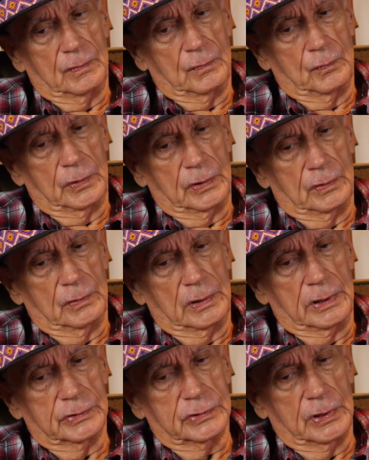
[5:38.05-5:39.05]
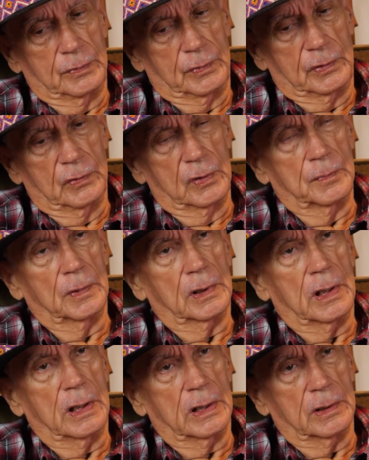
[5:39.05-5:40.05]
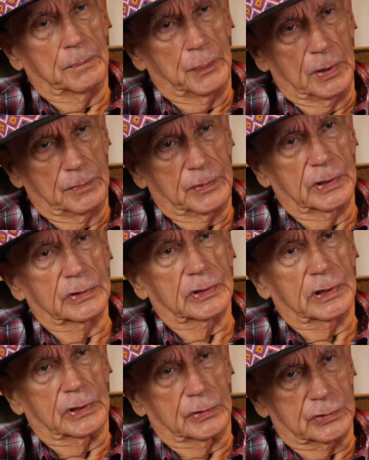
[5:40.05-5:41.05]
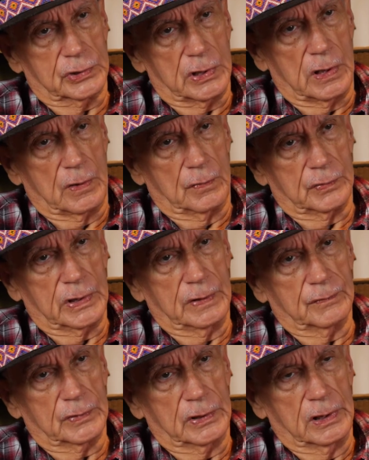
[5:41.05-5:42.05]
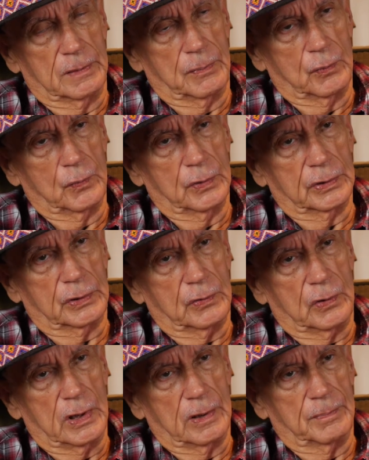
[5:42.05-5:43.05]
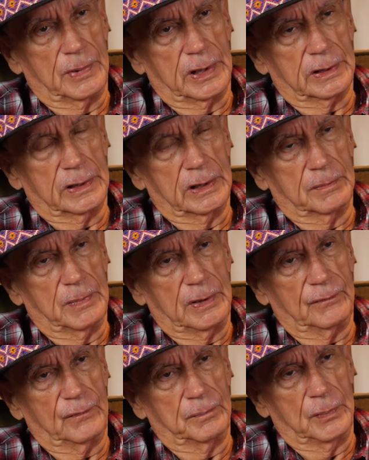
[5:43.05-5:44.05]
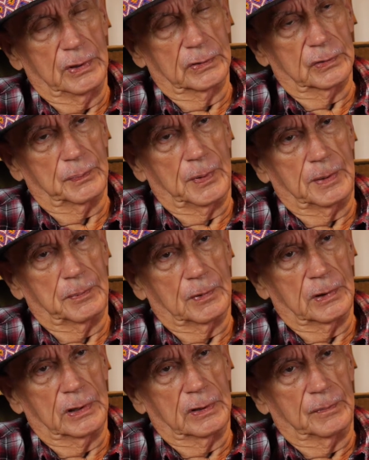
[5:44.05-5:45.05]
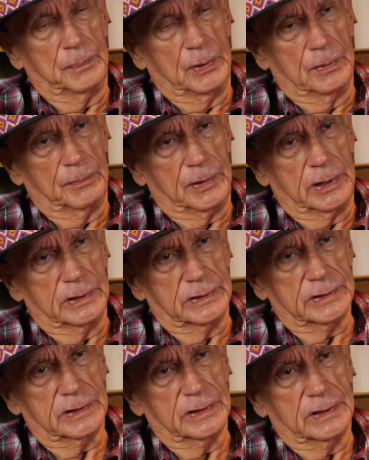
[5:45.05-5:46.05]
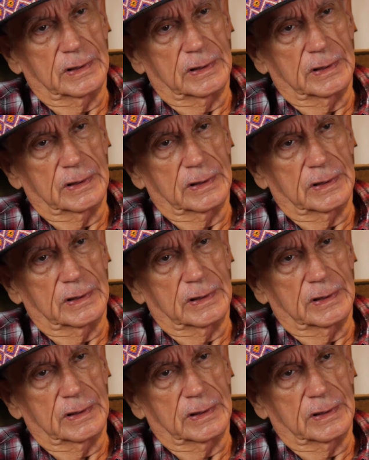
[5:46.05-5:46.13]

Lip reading: we grew a lot of pumpkins and cashaws. That was the number one crop back then. My mother's people loved pumpkins.